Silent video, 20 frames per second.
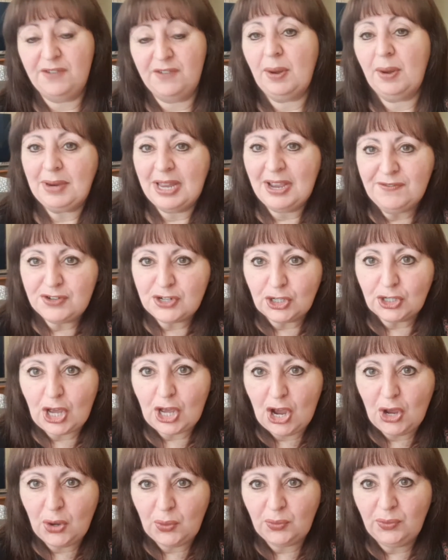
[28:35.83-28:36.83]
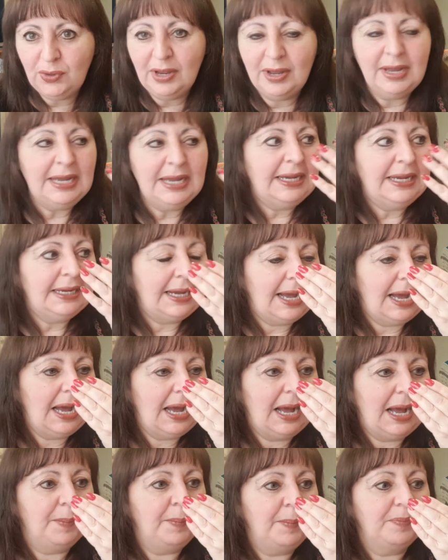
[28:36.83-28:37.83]
If I'm left alone
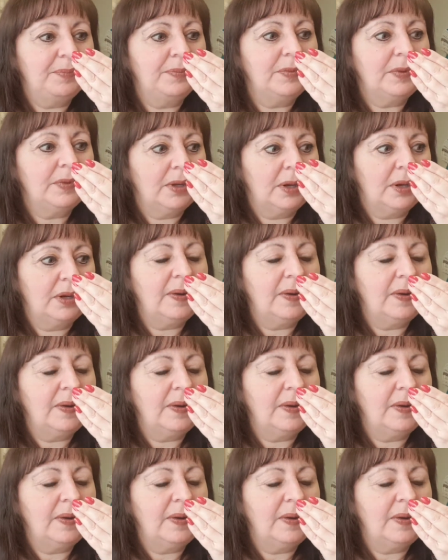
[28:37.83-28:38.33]
and